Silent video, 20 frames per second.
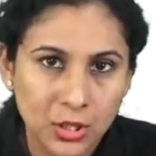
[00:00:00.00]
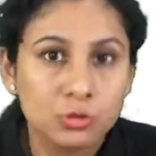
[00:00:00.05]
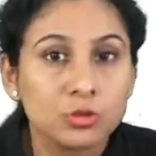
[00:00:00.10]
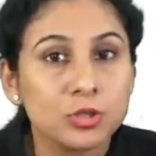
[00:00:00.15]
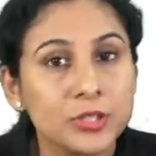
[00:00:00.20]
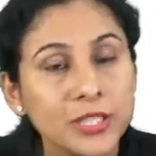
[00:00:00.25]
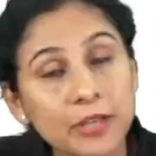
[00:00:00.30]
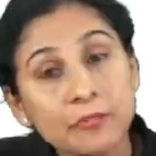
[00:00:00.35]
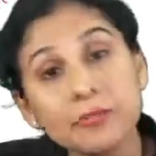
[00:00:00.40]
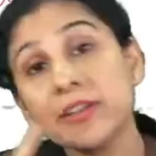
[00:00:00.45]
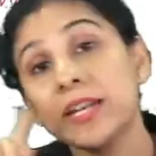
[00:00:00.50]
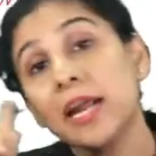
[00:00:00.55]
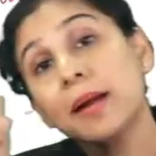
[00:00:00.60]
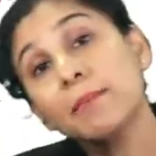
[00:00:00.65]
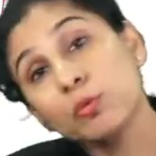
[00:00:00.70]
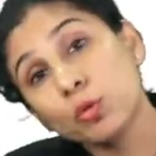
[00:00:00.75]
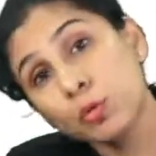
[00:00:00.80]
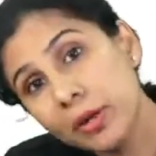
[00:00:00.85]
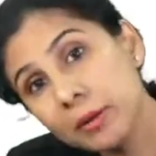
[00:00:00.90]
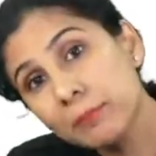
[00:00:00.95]
So that when
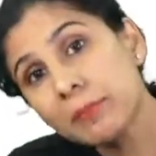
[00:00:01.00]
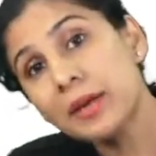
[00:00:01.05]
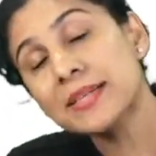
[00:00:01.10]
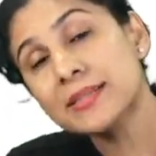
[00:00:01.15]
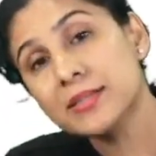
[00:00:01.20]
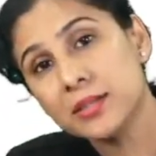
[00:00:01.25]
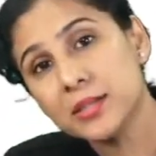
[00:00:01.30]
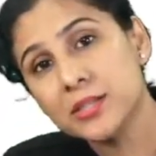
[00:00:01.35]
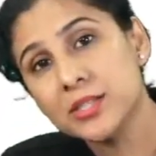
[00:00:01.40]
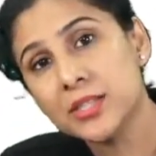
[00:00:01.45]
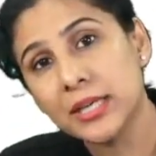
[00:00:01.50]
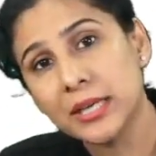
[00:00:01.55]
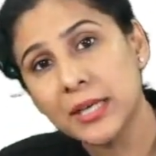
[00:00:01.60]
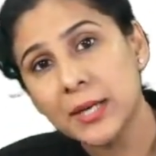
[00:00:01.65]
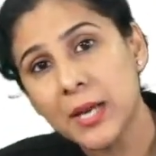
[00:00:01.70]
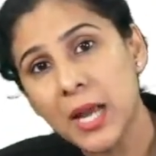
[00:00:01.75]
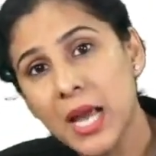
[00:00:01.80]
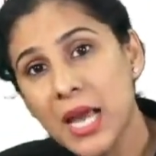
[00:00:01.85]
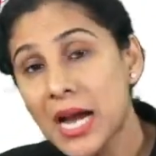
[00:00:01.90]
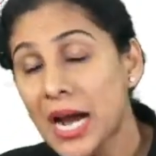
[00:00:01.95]
I'm doing my
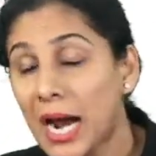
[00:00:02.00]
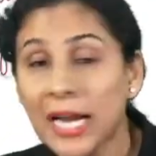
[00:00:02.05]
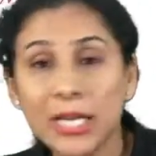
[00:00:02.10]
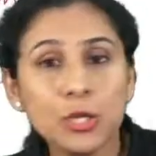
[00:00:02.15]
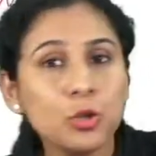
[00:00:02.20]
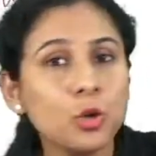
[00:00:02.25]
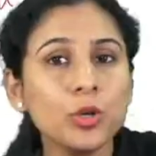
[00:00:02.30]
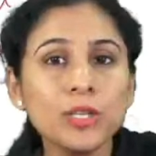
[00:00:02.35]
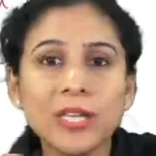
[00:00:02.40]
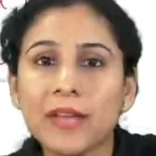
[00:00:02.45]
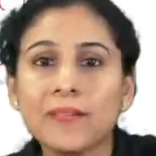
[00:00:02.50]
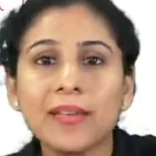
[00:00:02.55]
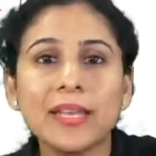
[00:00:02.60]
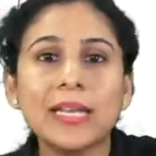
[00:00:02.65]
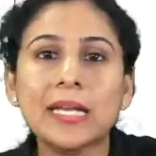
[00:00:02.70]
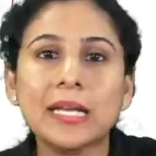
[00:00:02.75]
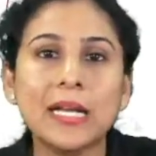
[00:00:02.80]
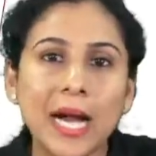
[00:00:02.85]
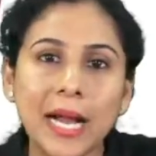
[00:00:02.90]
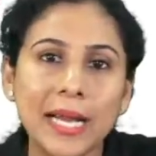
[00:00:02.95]
surgery, I don't have
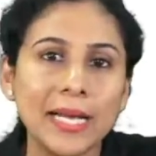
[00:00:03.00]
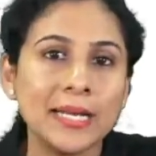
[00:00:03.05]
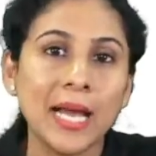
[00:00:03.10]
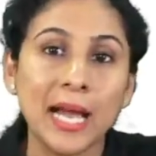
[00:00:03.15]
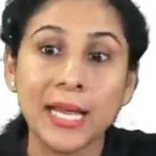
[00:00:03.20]
any guide.